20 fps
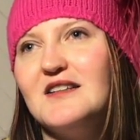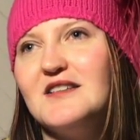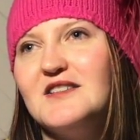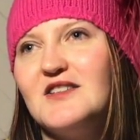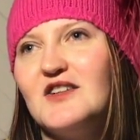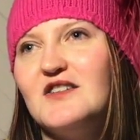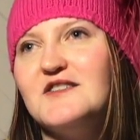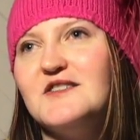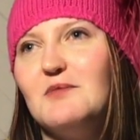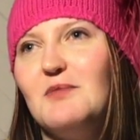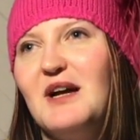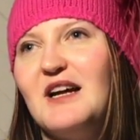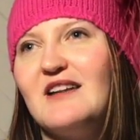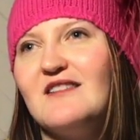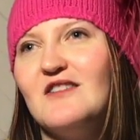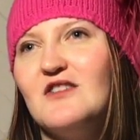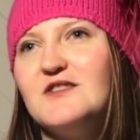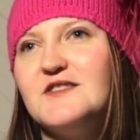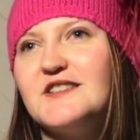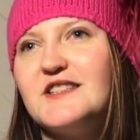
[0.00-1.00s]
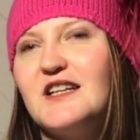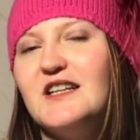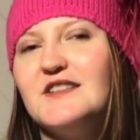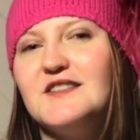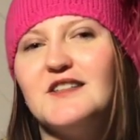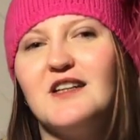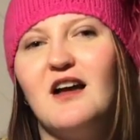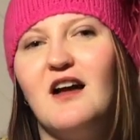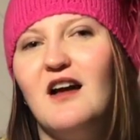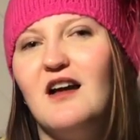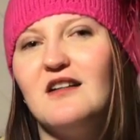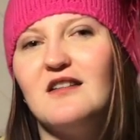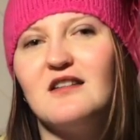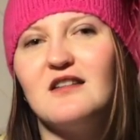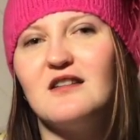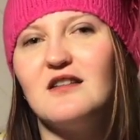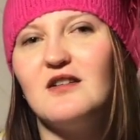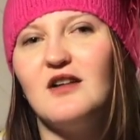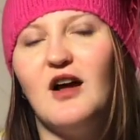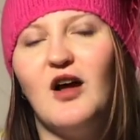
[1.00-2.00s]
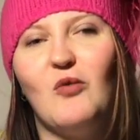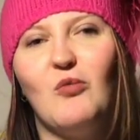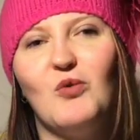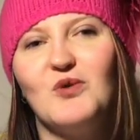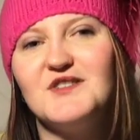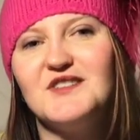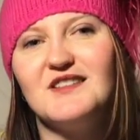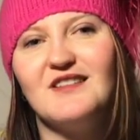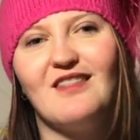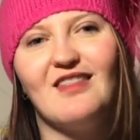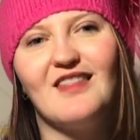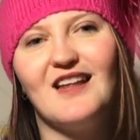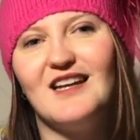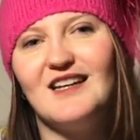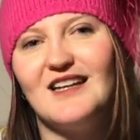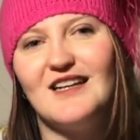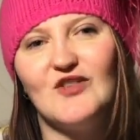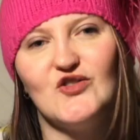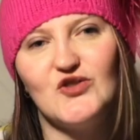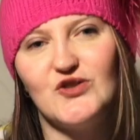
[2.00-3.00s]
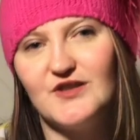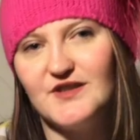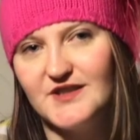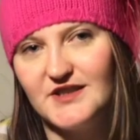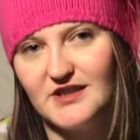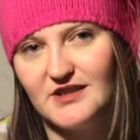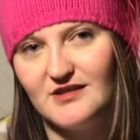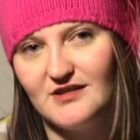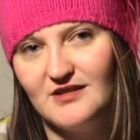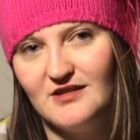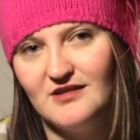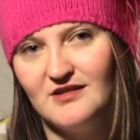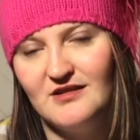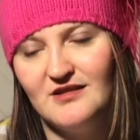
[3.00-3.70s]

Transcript: You know, so back in those days, I wasn't that interested.